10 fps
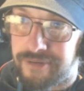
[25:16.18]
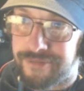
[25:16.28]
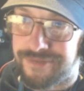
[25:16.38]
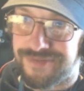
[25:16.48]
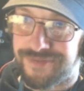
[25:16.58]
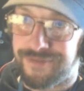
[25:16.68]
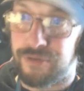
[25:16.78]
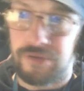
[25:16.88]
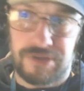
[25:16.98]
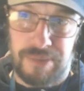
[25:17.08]

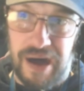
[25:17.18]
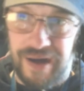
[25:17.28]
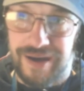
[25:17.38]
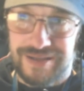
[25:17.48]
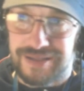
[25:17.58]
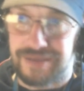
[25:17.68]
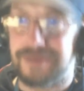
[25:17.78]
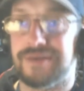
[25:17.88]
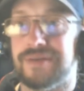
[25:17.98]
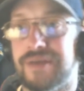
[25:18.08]
falls apart.
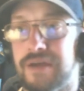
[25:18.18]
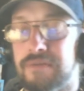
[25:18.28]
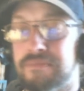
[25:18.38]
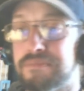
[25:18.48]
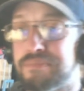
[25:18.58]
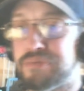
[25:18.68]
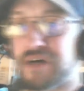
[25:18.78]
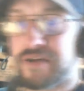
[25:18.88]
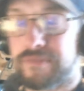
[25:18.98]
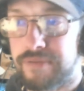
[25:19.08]

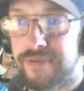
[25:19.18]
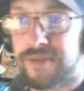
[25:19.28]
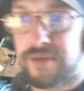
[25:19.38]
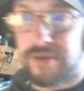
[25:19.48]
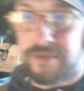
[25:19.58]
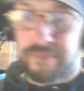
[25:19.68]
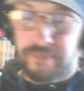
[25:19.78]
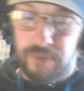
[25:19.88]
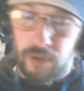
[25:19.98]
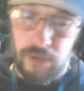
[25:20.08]
But with them
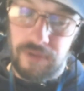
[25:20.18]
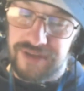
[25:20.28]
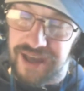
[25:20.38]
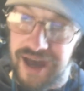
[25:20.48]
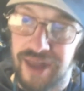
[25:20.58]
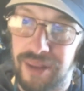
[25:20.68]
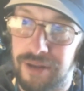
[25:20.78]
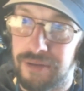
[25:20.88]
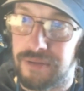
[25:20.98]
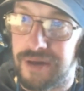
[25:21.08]
all
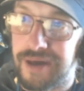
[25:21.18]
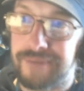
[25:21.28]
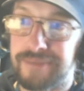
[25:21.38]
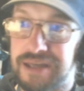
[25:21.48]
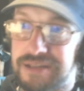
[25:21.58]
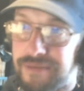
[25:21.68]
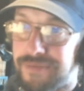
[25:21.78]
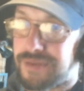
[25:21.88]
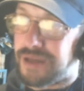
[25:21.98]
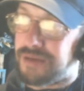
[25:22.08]
together, it makes
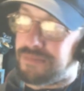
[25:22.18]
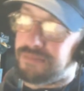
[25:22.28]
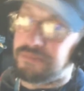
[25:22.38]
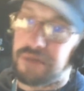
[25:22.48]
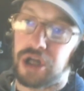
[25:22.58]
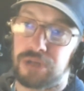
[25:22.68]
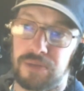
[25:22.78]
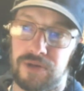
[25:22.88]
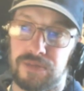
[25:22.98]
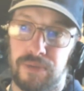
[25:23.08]
everything much
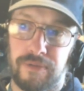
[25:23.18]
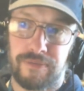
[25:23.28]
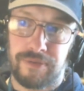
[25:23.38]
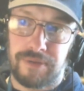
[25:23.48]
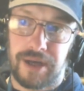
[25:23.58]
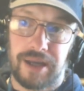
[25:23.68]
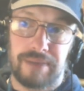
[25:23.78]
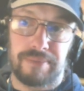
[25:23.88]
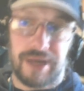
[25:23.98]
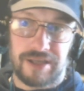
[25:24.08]
more smoother, and
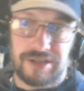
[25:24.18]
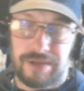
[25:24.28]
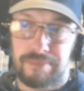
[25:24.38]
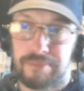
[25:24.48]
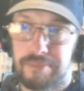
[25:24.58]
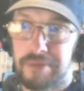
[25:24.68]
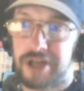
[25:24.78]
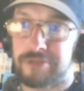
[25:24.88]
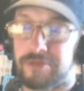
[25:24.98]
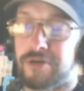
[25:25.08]
it makes it much more